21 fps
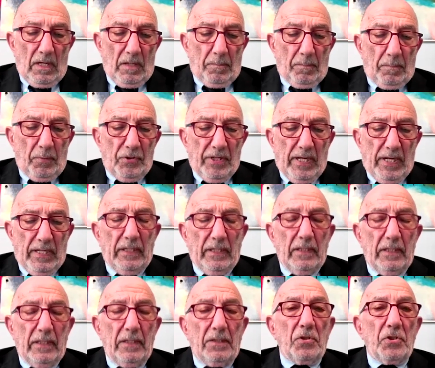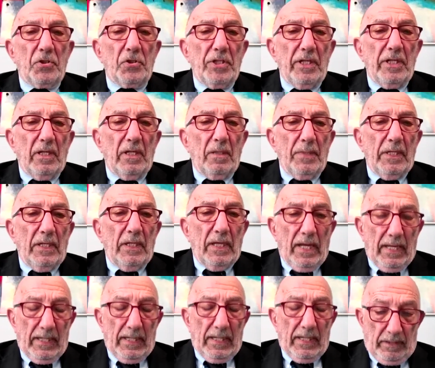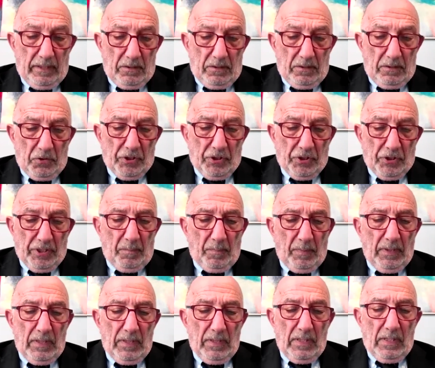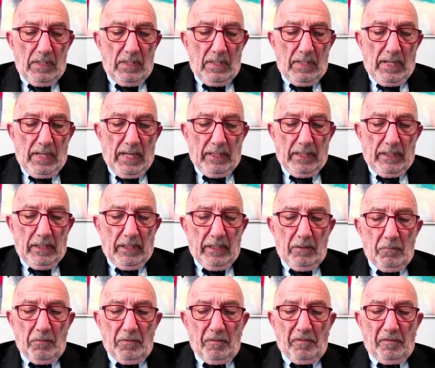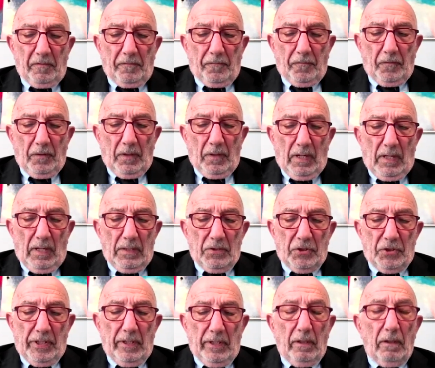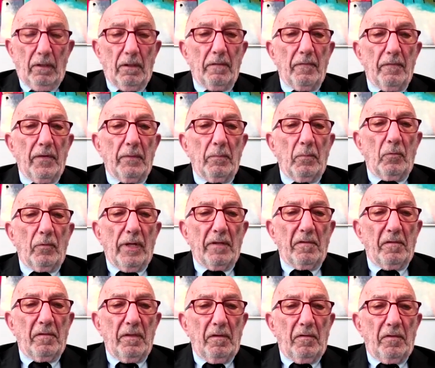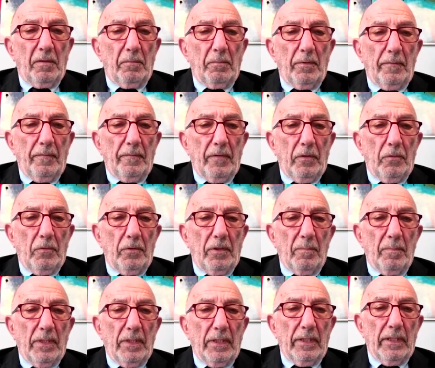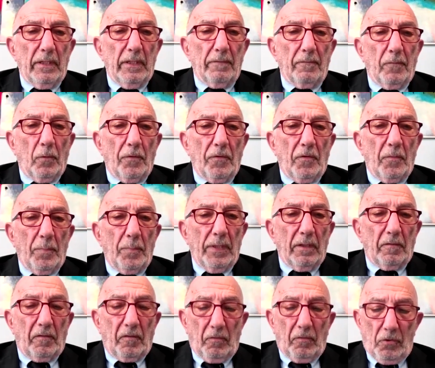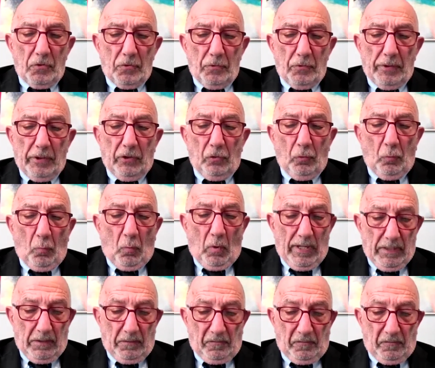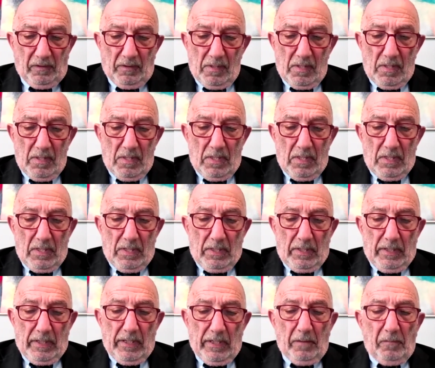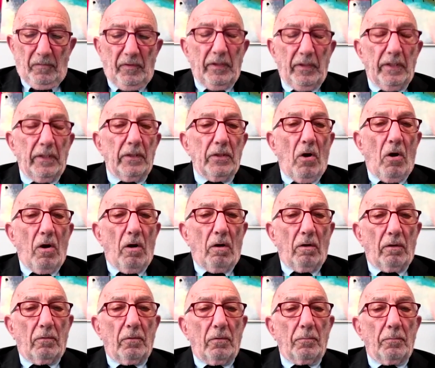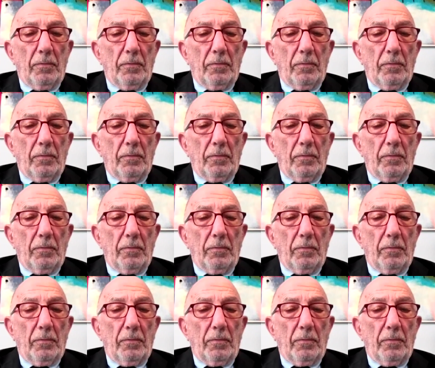Pertaining to GME and leadership, Enneking was the chair of the Residency Review Committee of Orthopedic Surgery twice, He was the inaugural